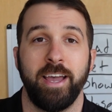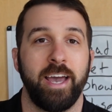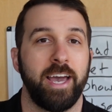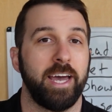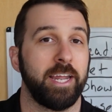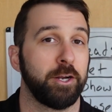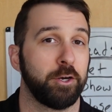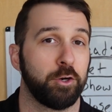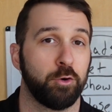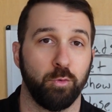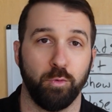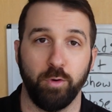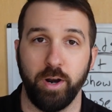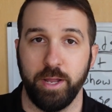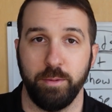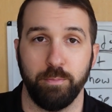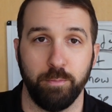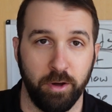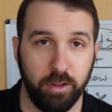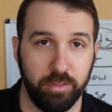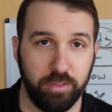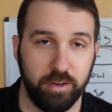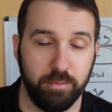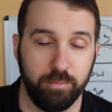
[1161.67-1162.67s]
and a great
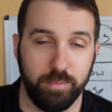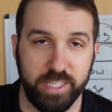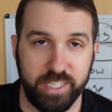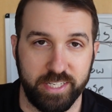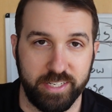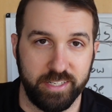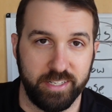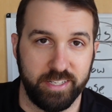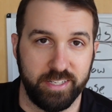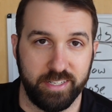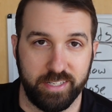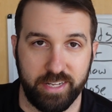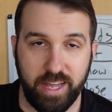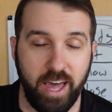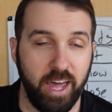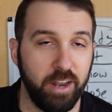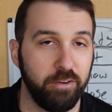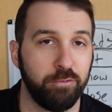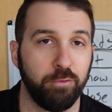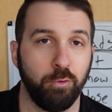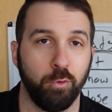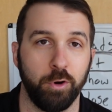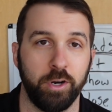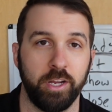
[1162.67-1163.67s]
month in business is
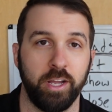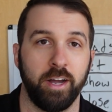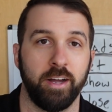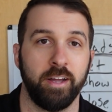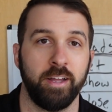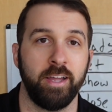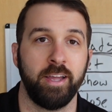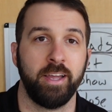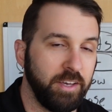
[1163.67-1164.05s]
ahead for you.